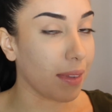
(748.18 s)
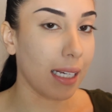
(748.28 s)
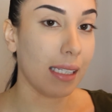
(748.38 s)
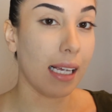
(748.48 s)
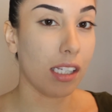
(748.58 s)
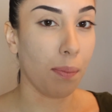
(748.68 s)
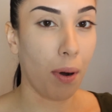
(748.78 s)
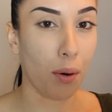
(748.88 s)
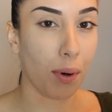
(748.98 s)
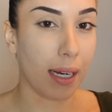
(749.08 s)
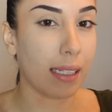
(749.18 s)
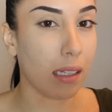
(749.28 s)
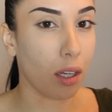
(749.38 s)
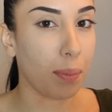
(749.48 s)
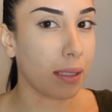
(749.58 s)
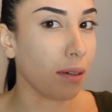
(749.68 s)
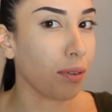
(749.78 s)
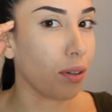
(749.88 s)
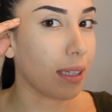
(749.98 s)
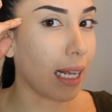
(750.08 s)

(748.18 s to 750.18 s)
This is the part where it gets a little bit difficult.